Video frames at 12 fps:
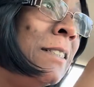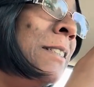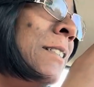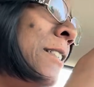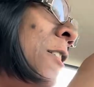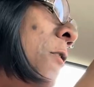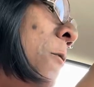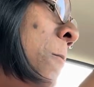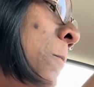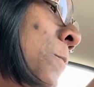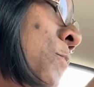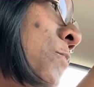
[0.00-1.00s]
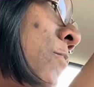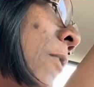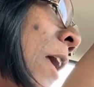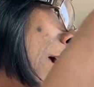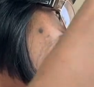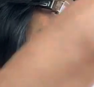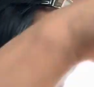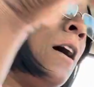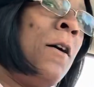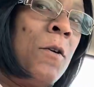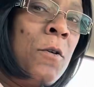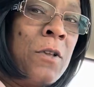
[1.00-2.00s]
So, and
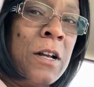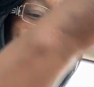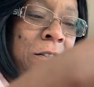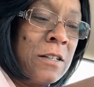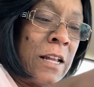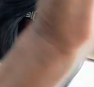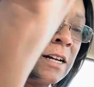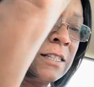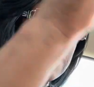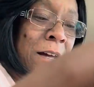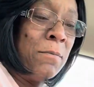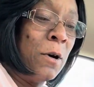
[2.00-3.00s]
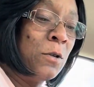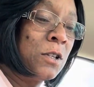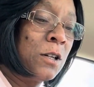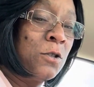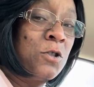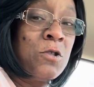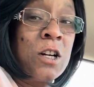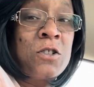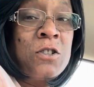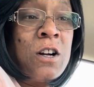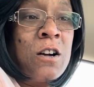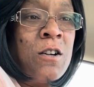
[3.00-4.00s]
now there's, like I said, most of those
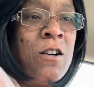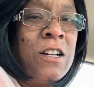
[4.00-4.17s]
structures are gone.